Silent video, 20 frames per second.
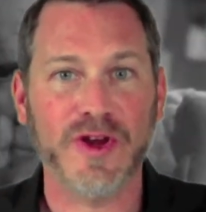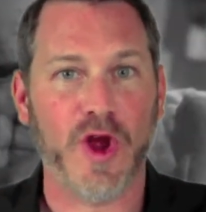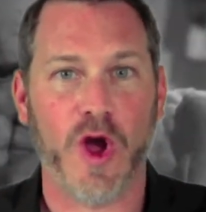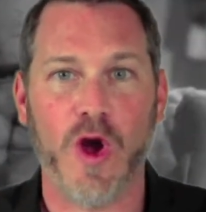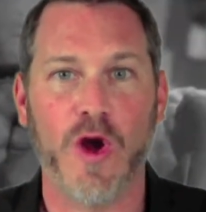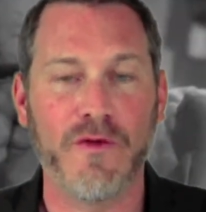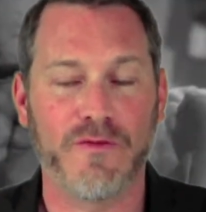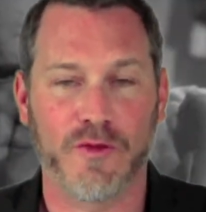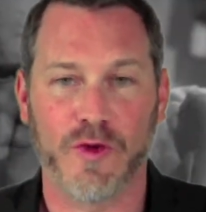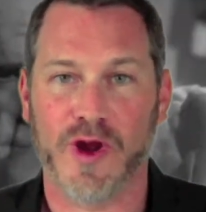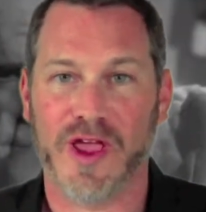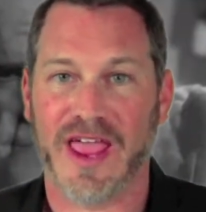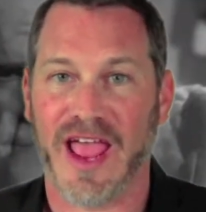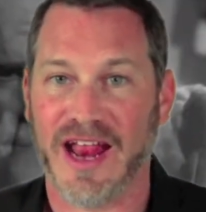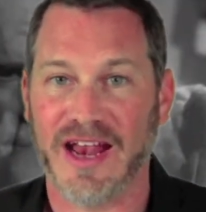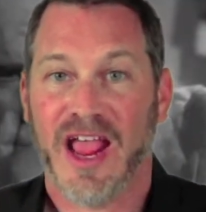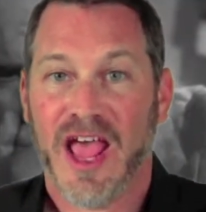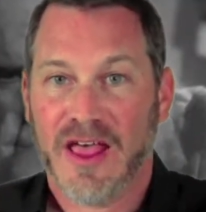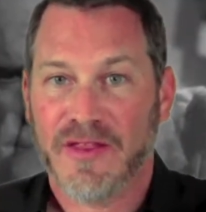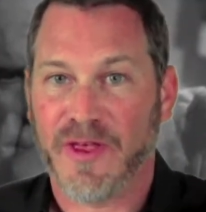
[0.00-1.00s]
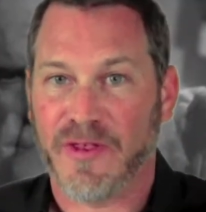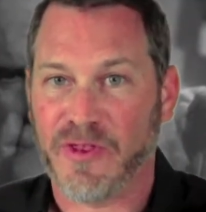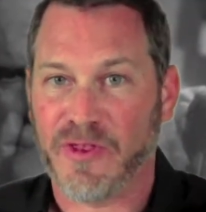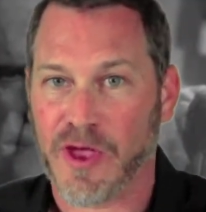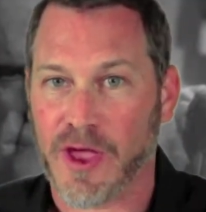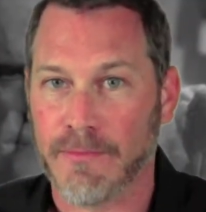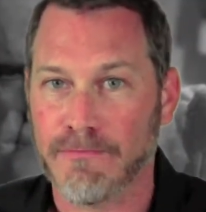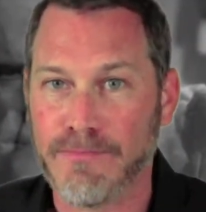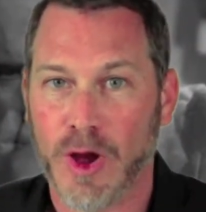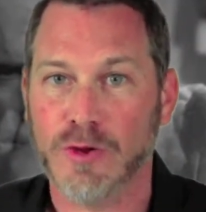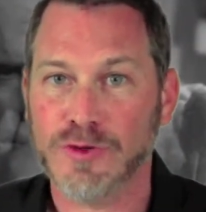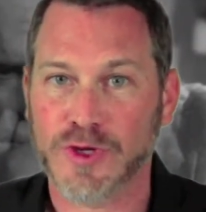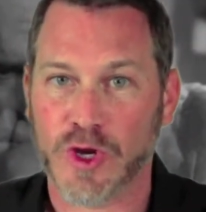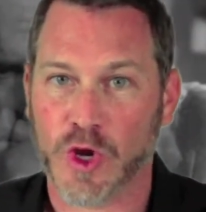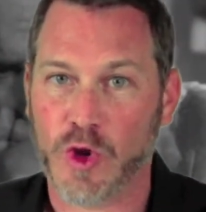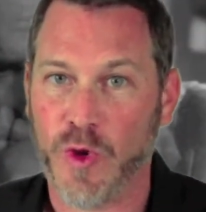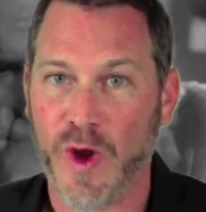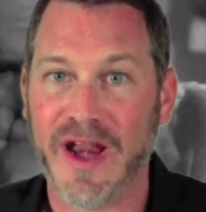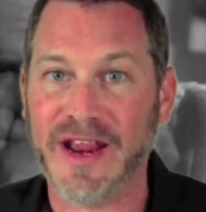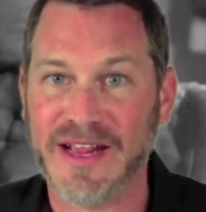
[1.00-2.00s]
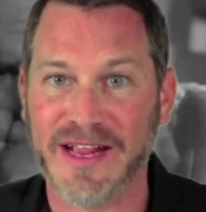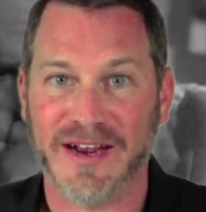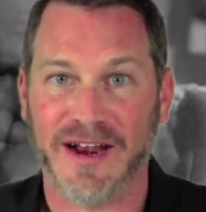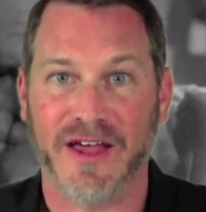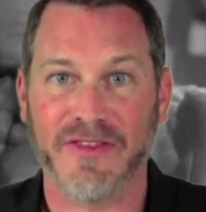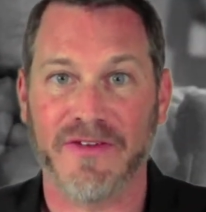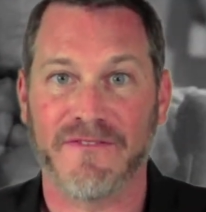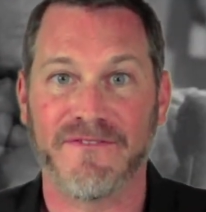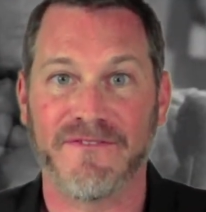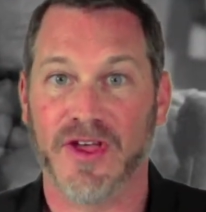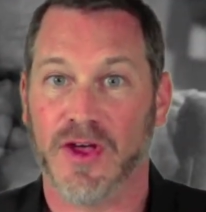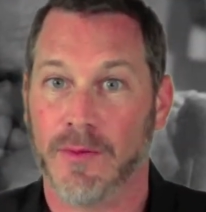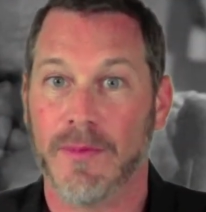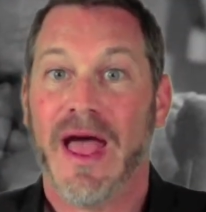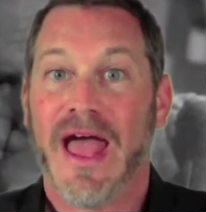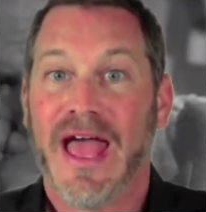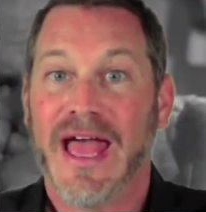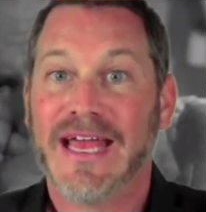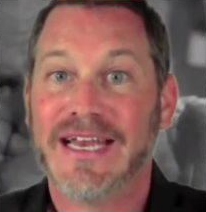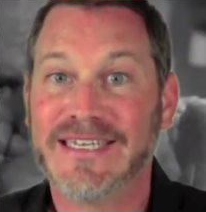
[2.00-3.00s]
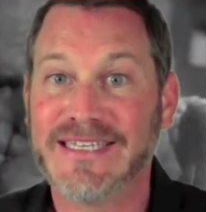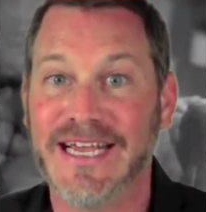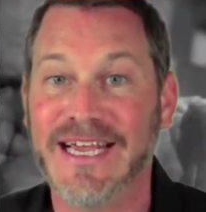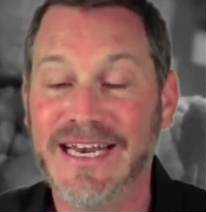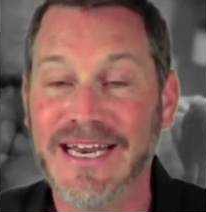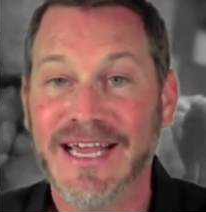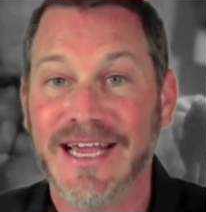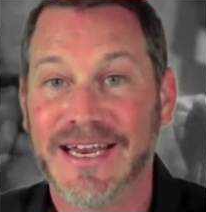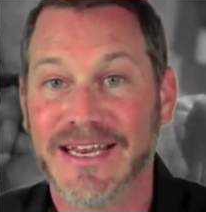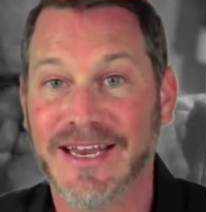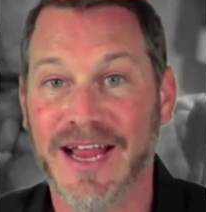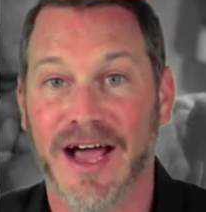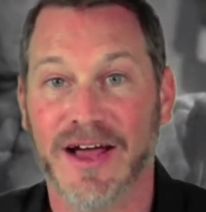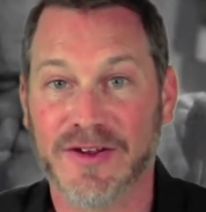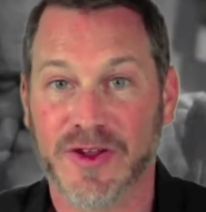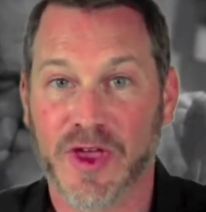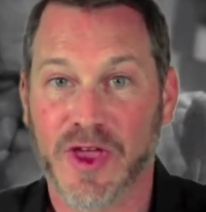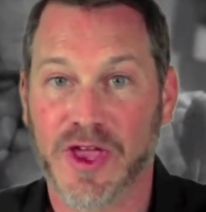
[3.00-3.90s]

and over again that the composer credited on the film did not